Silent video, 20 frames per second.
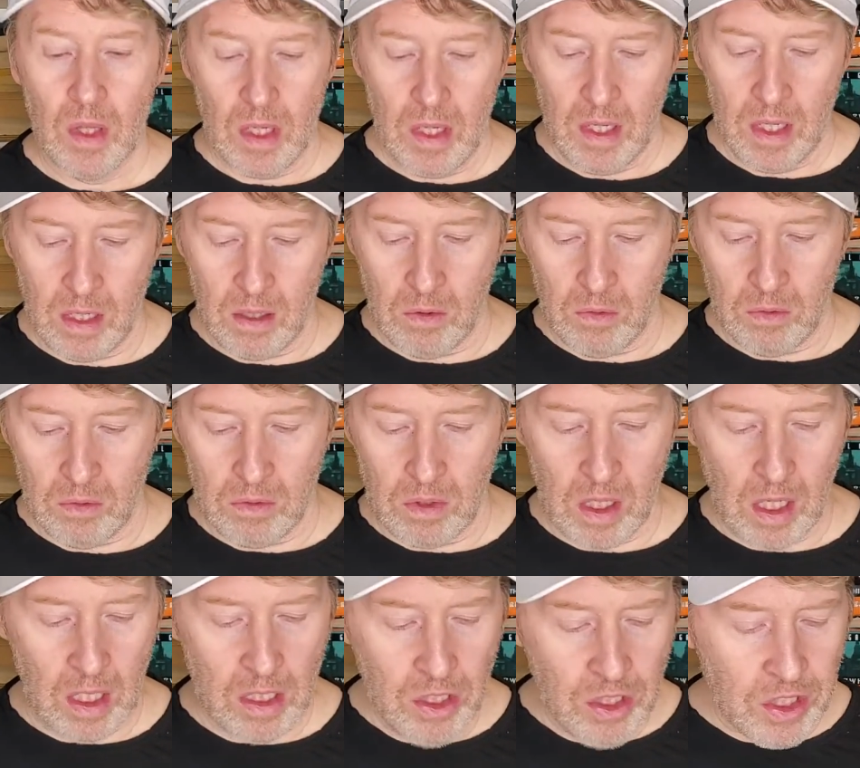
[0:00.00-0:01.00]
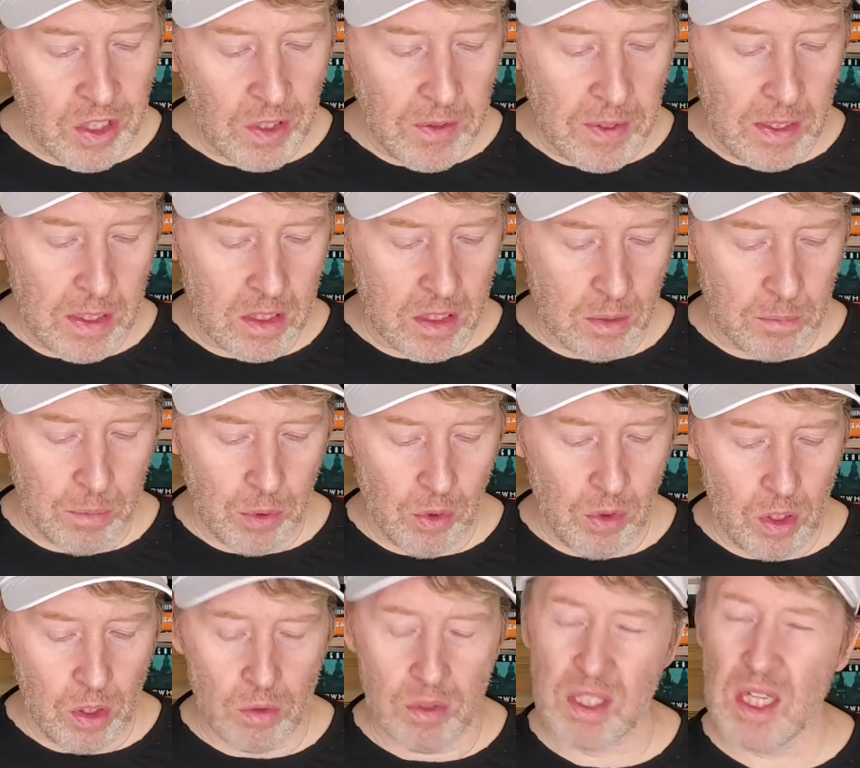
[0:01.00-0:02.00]
Now, I used to think this
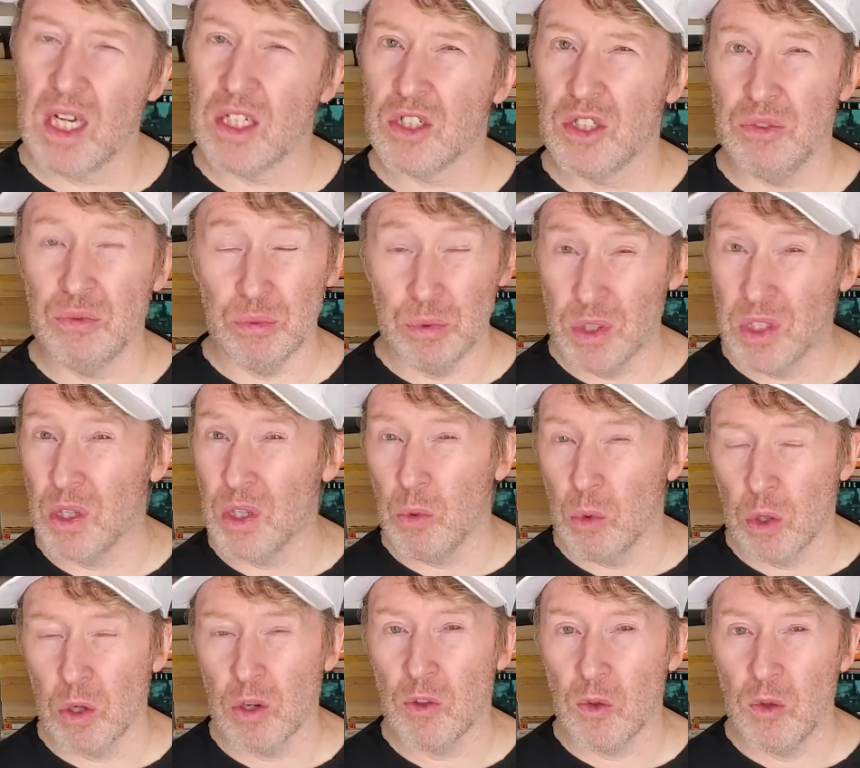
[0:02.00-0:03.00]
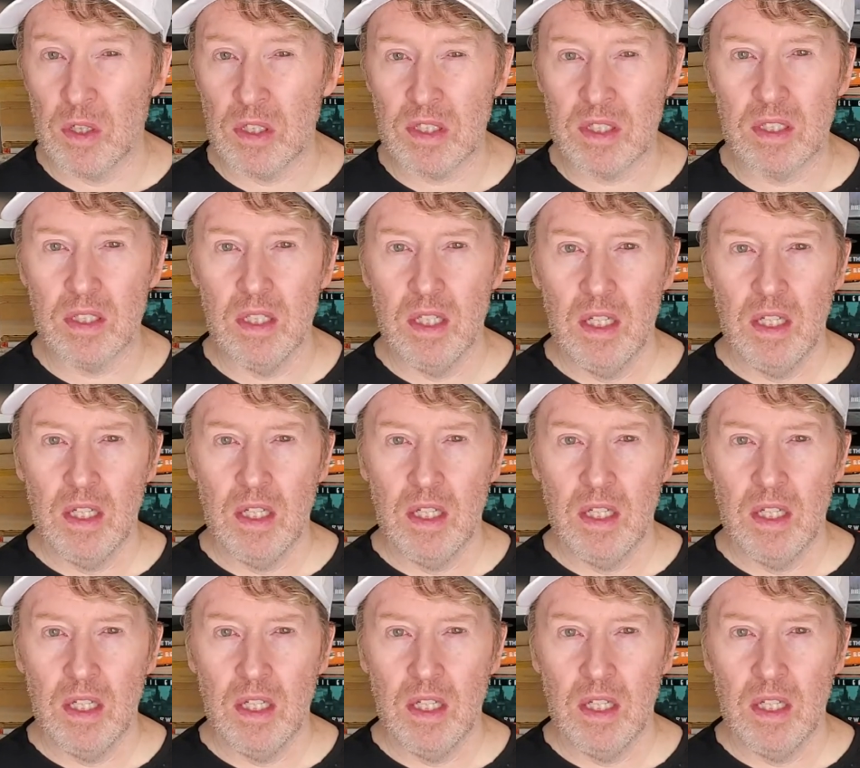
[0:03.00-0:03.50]
ability was actually really worthless.